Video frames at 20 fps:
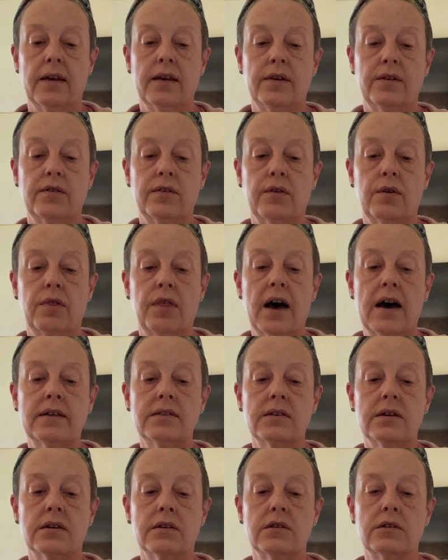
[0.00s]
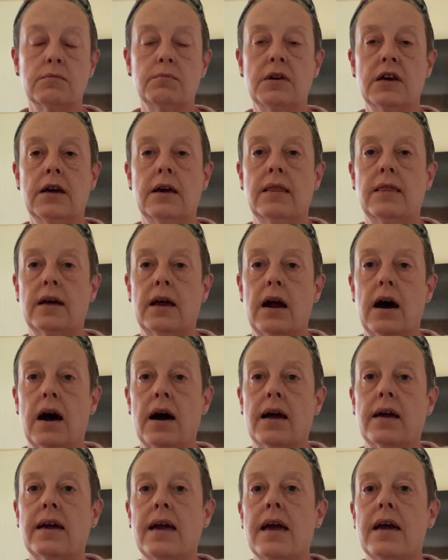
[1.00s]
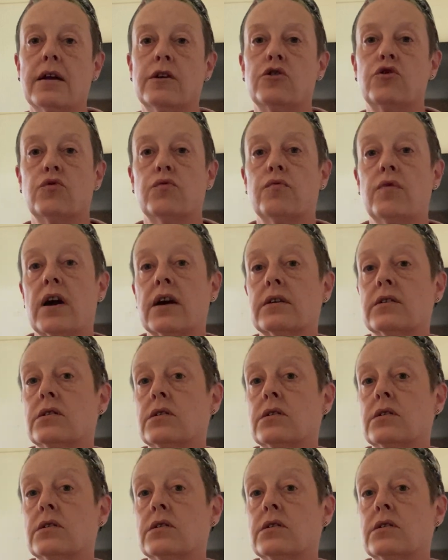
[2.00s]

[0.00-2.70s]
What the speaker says: So that tells me that I can direct